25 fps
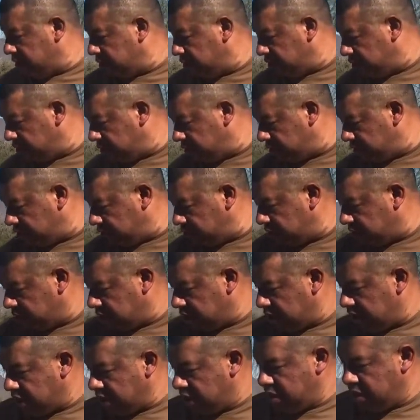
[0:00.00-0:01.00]
There's
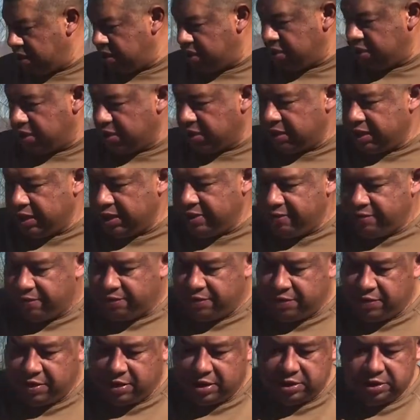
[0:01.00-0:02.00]
the leaf.
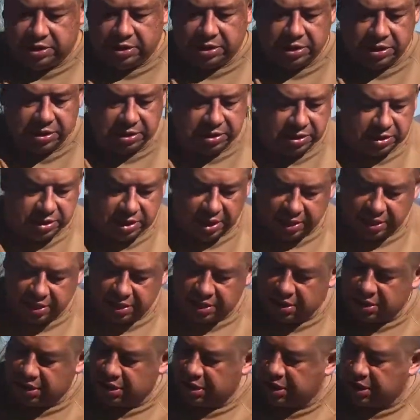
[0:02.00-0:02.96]
You can see this is like the